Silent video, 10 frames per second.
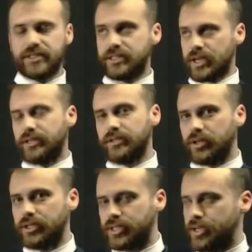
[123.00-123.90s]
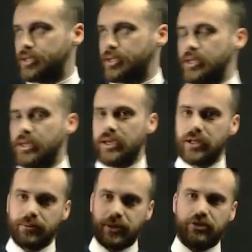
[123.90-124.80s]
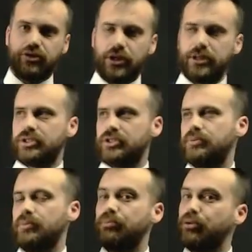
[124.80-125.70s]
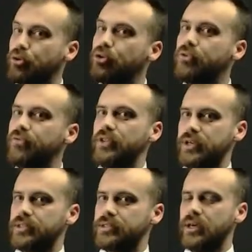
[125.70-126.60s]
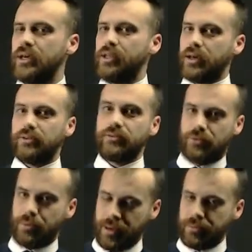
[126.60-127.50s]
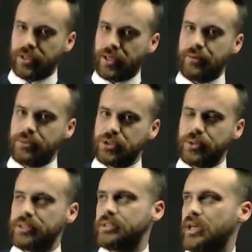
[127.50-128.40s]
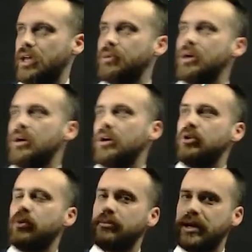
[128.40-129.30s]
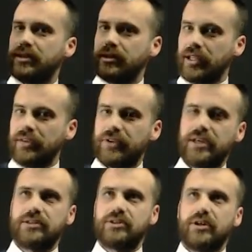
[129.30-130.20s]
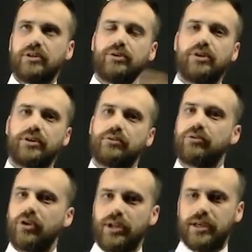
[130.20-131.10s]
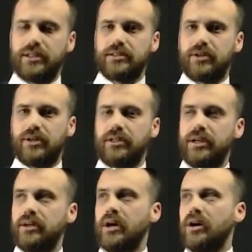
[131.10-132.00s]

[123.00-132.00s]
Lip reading: a second identity here, and I'm going to try to prove this. Now, remember, the game is always the same. You want to make the left-hand side look like the right-hand side. Now,